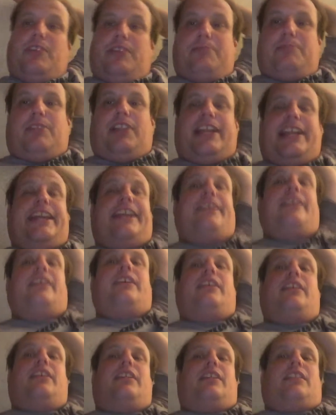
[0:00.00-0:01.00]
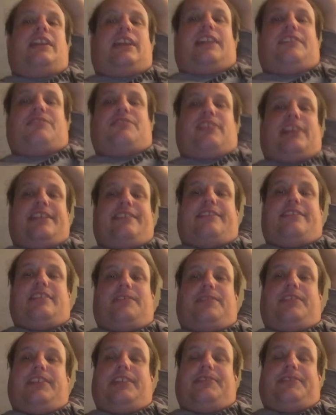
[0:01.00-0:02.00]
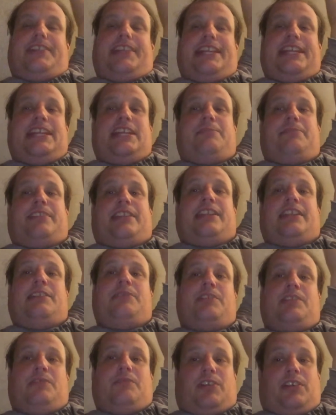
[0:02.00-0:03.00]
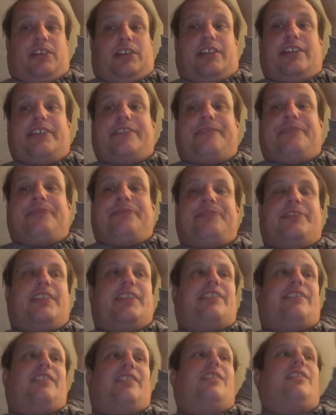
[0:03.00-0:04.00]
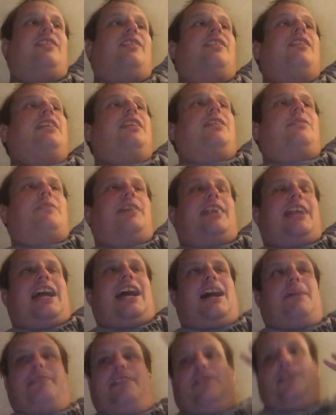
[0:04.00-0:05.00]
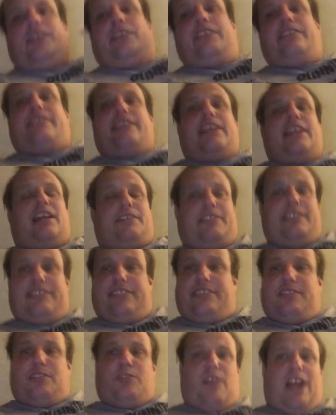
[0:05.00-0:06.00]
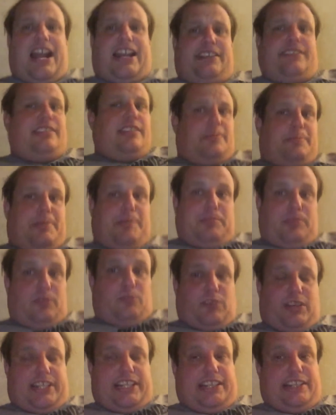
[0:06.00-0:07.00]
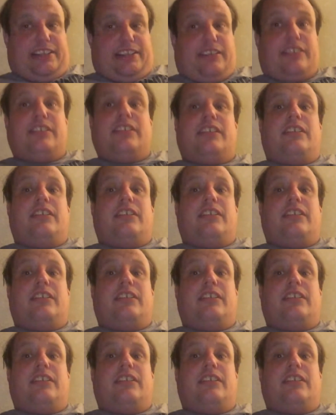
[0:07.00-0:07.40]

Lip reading: wouldn't play. Like, I tried several different games and they wouldn't work. So what happened was, and this is credit to the people working there,